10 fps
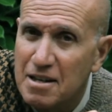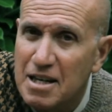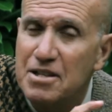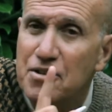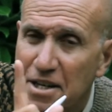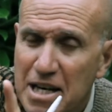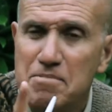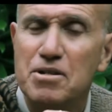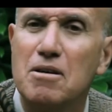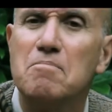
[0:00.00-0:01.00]
And the
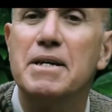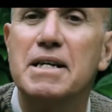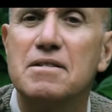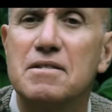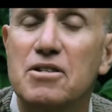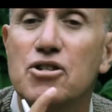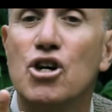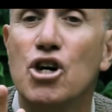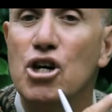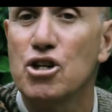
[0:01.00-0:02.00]
neighbor complained that
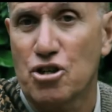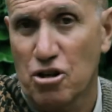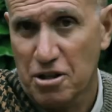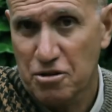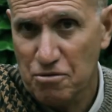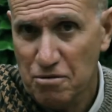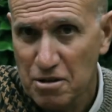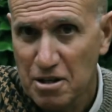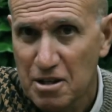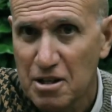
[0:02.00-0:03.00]
her cockatoo
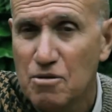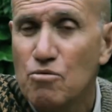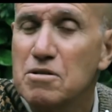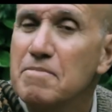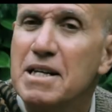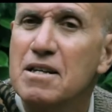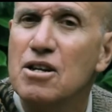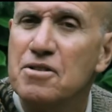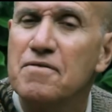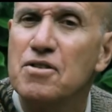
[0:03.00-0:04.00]
was making a
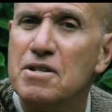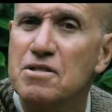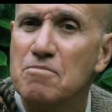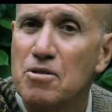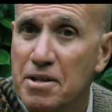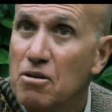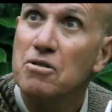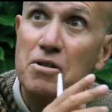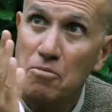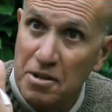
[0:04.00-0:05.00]
lot of noise in the morning,
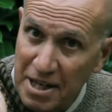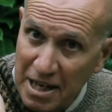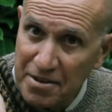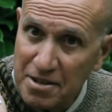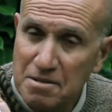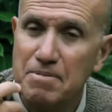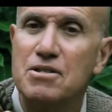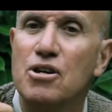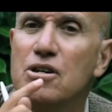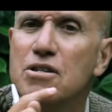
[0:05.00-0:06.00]
although there were the others,
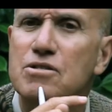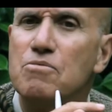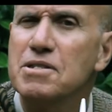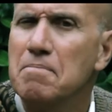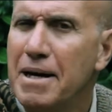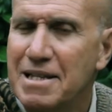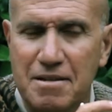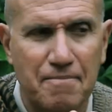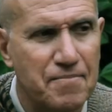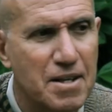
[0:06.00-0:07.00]
but hers was a
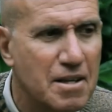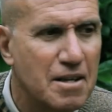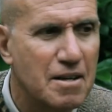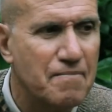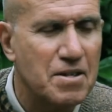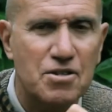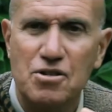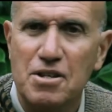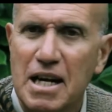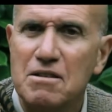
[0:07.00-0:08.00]
pet. So
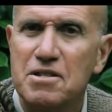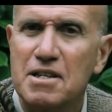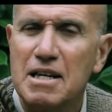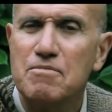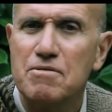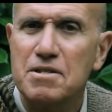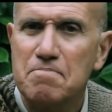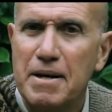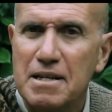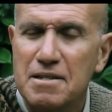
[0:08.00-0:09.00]
the council came to
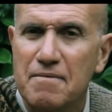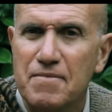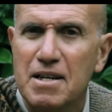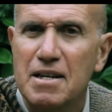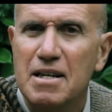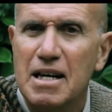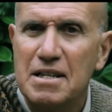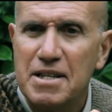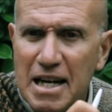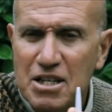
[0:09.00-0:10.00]
inspect,
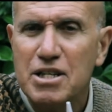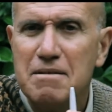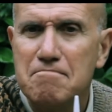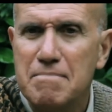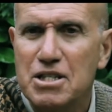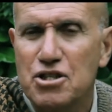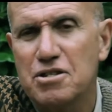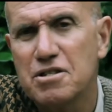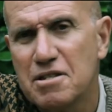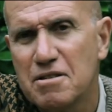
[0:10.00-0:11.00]
and they actually
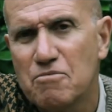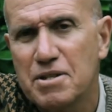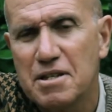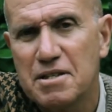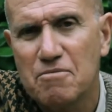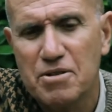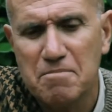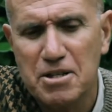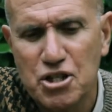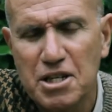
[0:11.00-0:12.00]
measured with a, with a
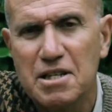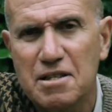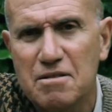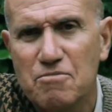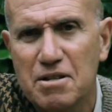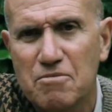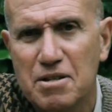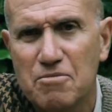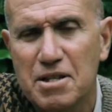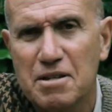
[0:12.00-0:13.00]
machine, with a, with,
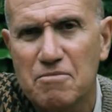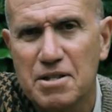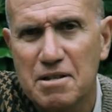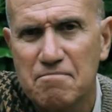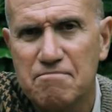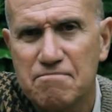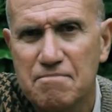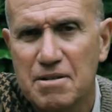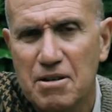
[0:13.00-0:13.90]
a, with, a, with, a, uh,